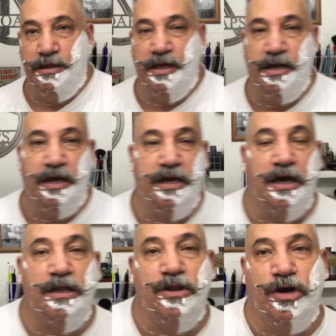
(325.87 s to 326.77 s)
than a
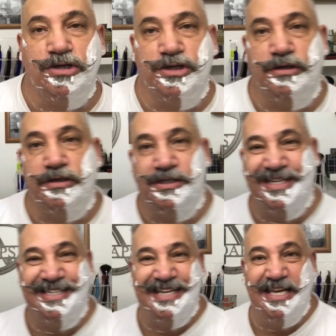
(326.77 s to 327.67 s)
larger
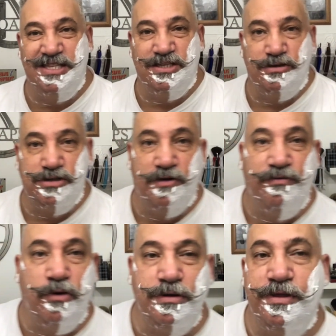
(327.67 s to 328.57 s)
6/8 or so
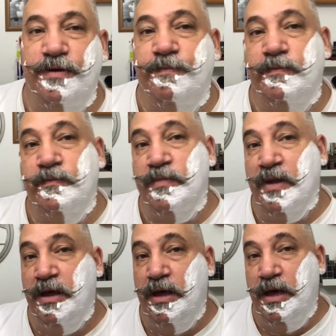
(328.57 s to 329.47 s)
forth.
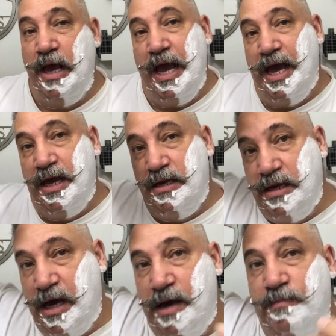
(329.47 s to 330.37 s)

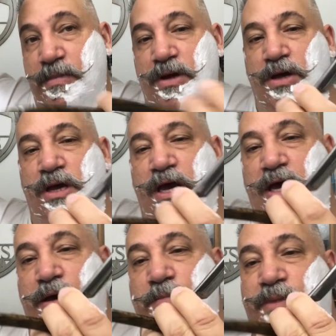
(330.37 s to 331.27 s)
And
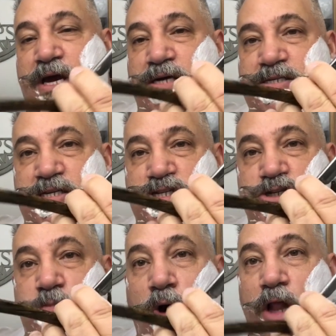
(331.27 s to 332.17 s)
because it's
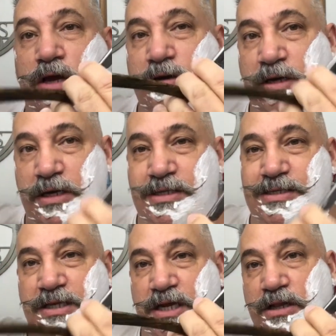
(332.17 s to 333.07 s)
smaller,
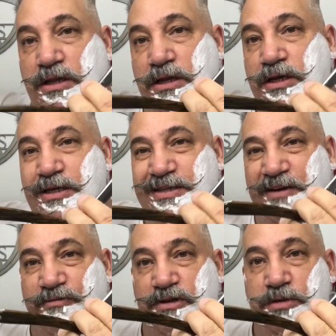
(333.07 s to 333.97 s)
it's a little
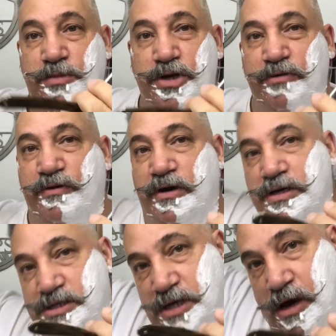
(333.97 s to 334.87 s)
different to maneuver.
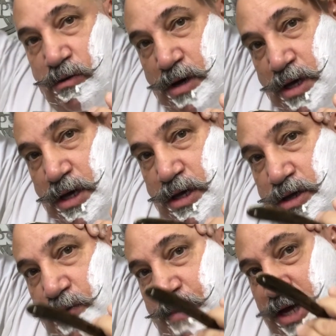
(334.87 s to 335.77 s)
So
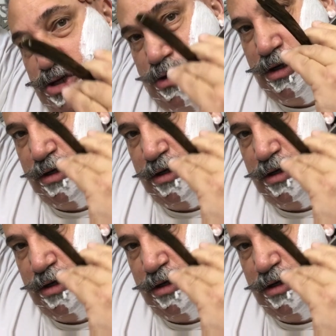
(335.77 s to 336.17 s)
you make sure